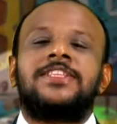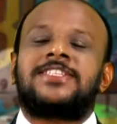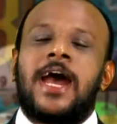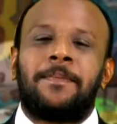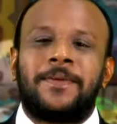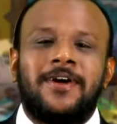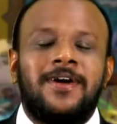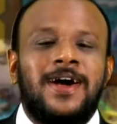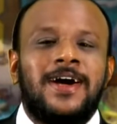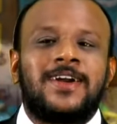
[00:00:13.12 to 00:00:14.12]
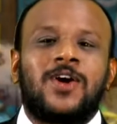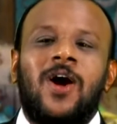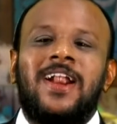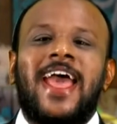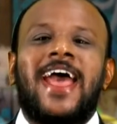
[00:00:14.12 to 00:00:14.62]
chapter
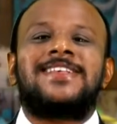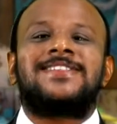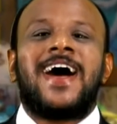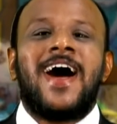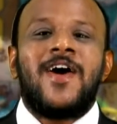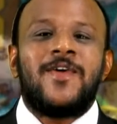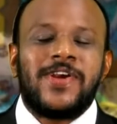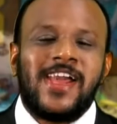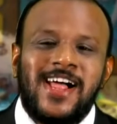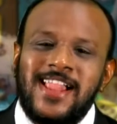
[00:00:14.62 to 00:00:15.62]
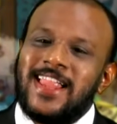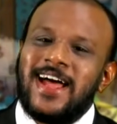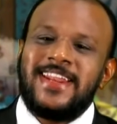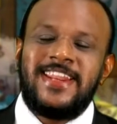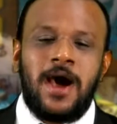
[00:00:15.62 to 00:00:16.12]
called as real
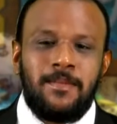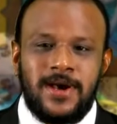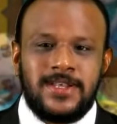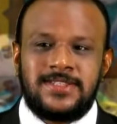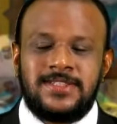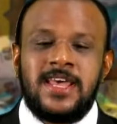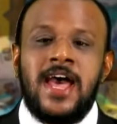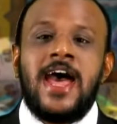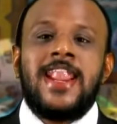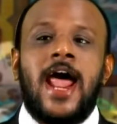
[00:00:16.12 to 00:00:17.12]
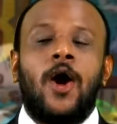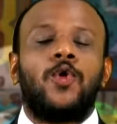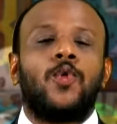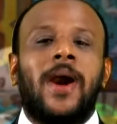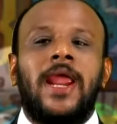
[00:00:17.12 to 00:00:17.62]
numbers. Now
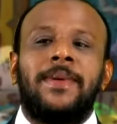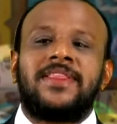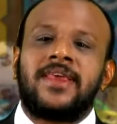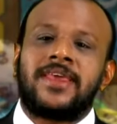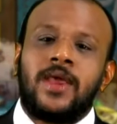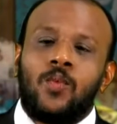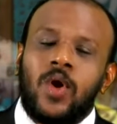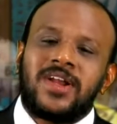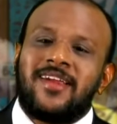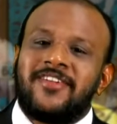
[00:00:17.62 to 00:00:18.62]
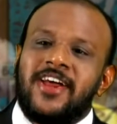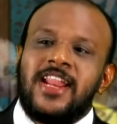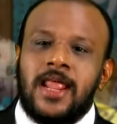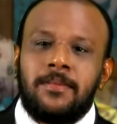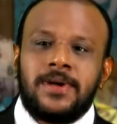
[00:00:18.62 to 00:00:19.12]
you might be thinking, what are real
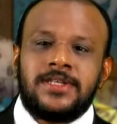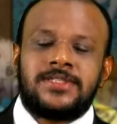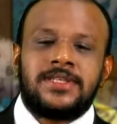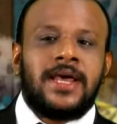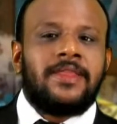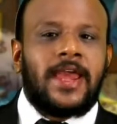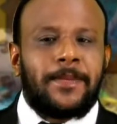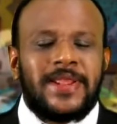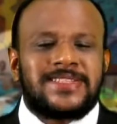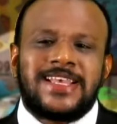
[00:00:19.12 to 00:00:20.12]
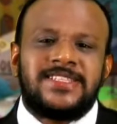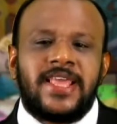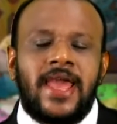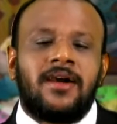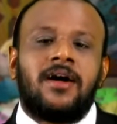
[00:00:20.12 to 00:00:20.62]
numbers? That means, is
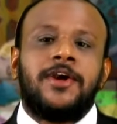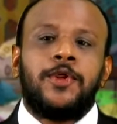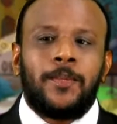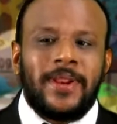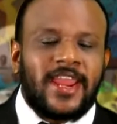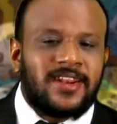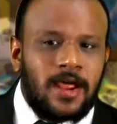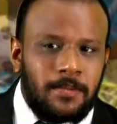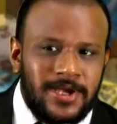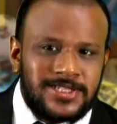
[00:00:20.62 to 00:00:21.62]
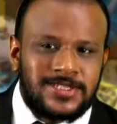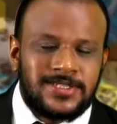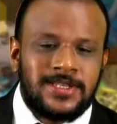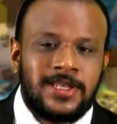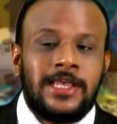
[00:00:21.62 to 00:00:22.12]
there a duplicate numbers?
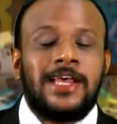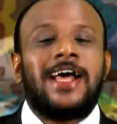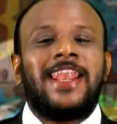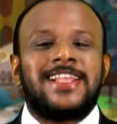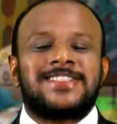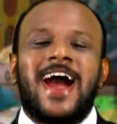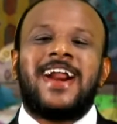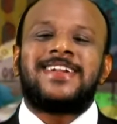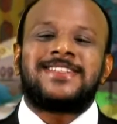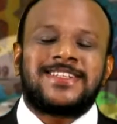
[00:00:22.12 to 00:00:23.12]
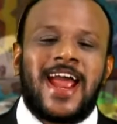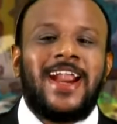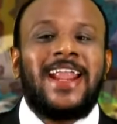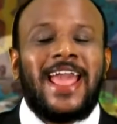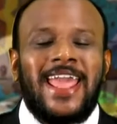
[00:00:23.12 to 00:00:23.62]
Let's
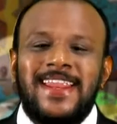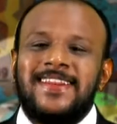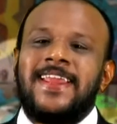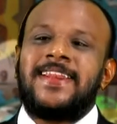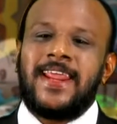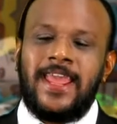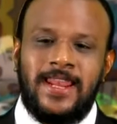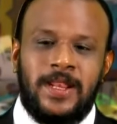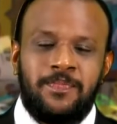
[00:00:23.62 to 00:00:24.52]
understand in detail.